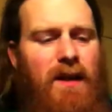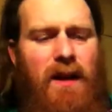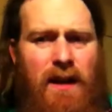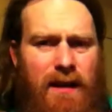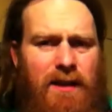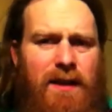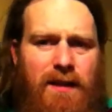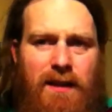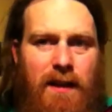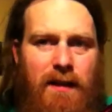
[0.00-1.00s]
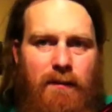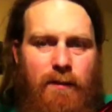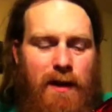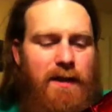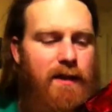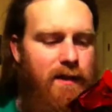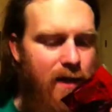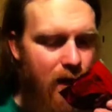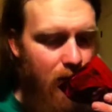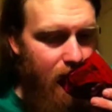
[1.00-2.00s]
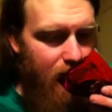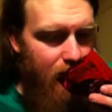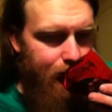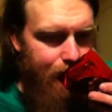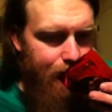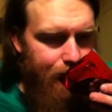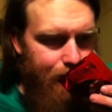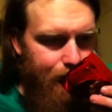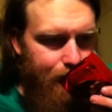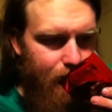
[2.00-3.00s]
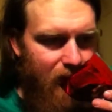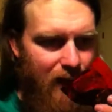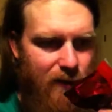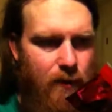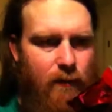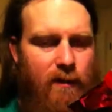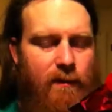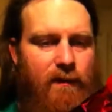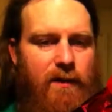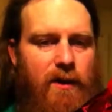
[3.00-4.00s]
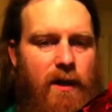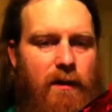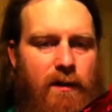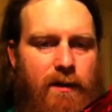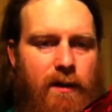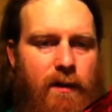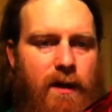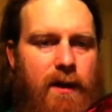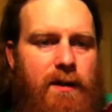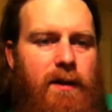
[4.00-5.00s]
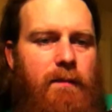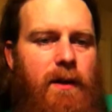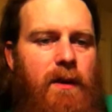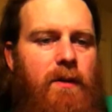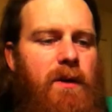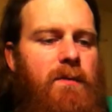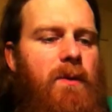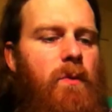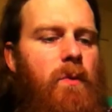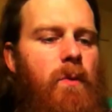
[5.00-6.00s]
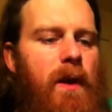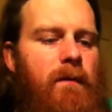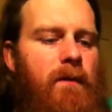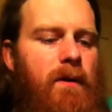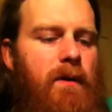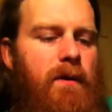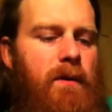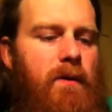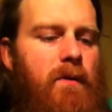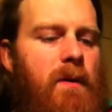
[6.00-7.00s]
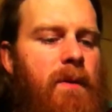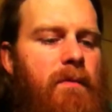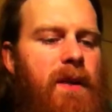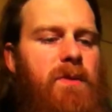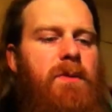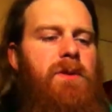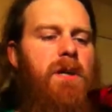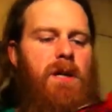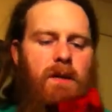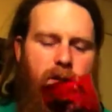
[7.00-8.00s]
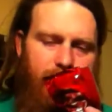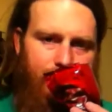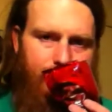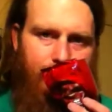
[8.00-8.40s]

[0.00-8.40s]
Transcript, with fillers: Uh, actually, it's taking precedence now over the, the actual aroma of the chocolate, so it does seem like a crispy wafer aroma mixed with chocolate.